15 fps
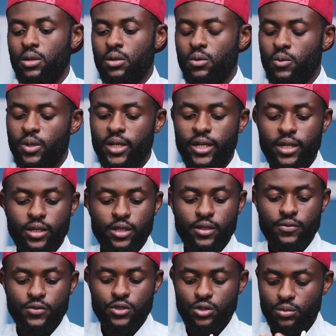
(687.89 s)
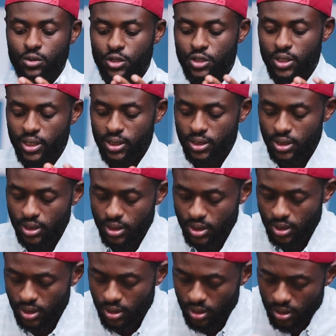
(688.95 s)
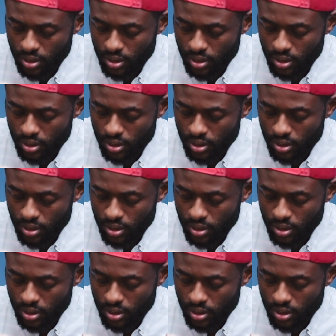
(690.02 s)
Why give so much excess?